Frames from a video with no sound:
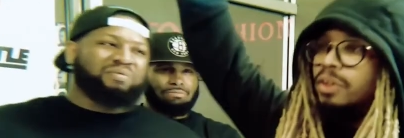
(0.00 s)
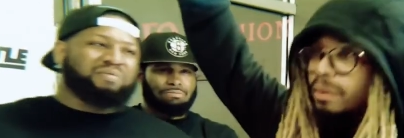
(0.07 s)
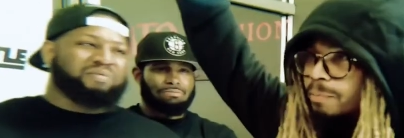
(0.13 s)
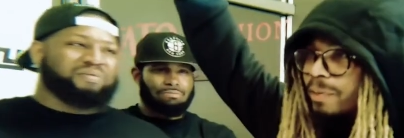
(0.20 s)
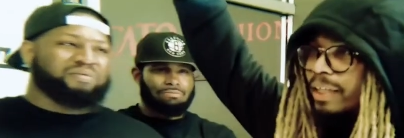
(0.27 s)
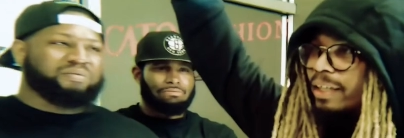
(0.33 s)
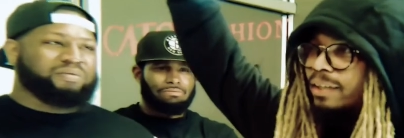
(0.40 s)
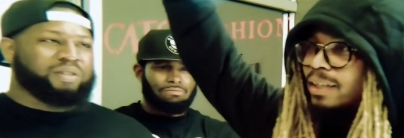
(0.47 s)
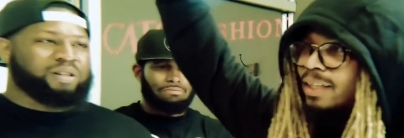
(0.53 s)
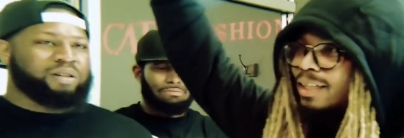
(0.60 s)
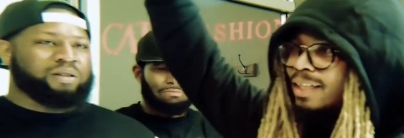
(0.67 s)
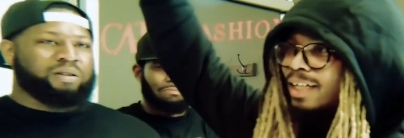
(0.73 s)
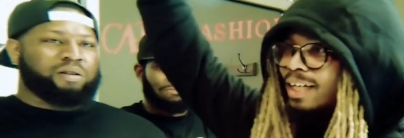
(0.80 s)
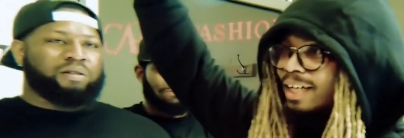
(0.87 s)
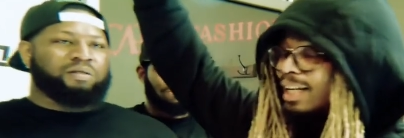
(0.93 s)
Speaker 1: done peaked.
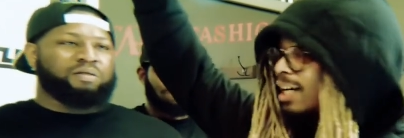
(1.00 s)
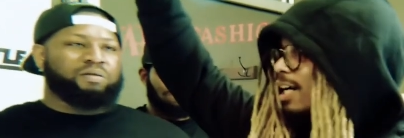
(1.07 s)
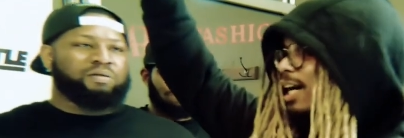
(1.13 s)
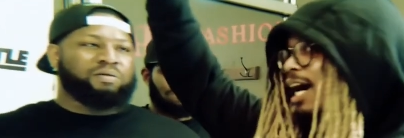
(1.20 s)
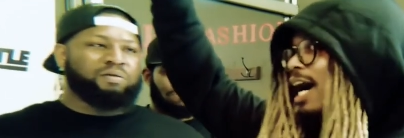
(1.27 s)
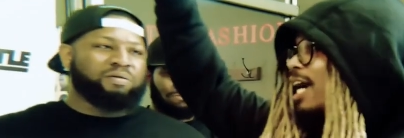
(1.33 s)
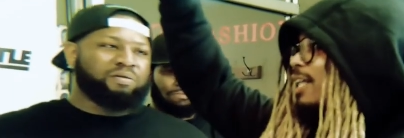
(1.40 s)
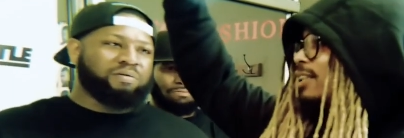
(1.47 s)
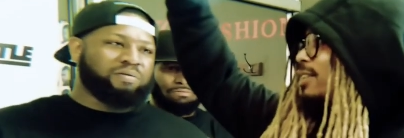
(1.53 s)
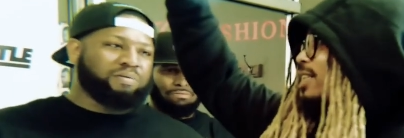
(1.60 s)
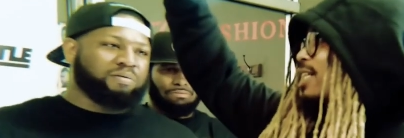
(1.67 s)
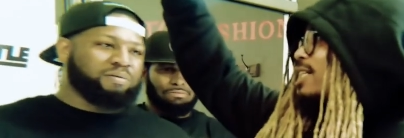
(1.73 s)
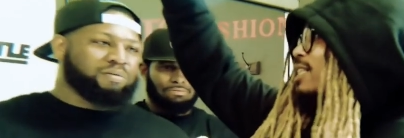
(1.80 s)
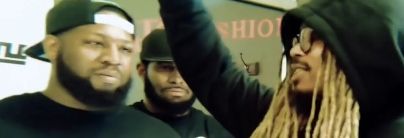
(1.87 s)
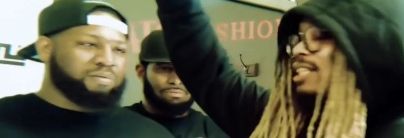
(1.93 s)
I ain't
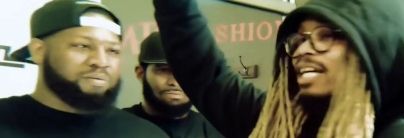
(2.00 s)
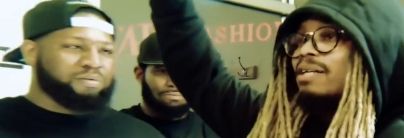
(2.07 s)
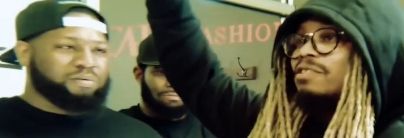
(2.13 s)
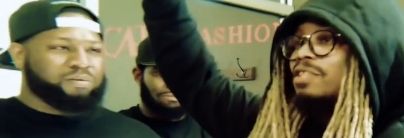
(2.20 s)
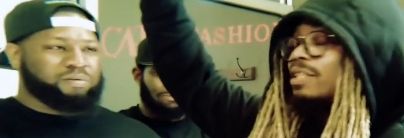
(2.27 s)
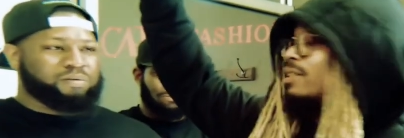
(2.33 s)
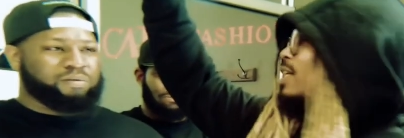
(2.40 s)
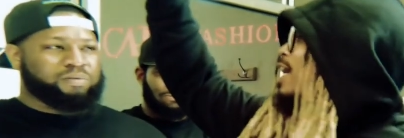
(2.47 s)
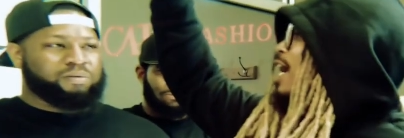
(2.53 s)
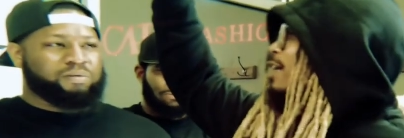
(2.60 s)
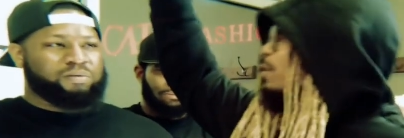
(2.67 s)
seeing the same shit that I